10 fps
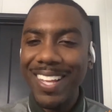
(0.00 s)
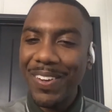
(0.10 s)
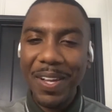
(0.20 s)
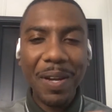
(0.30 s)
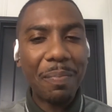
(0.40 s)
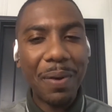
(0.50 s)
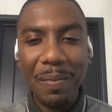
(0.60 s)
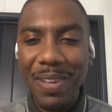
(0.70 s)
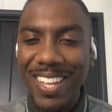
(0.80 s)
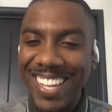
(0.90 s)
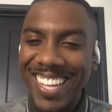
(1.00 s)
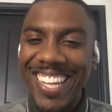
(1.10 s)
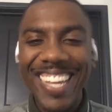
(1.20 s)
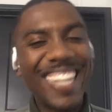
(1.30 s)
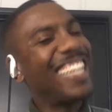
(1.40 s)
We, don't usually don't listen to
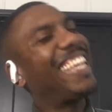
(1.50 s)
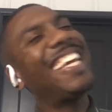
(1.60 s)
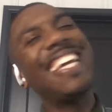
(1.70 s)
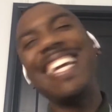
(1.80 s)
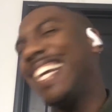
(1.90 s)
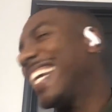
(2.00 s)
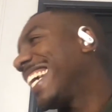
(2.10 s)
our parents, right?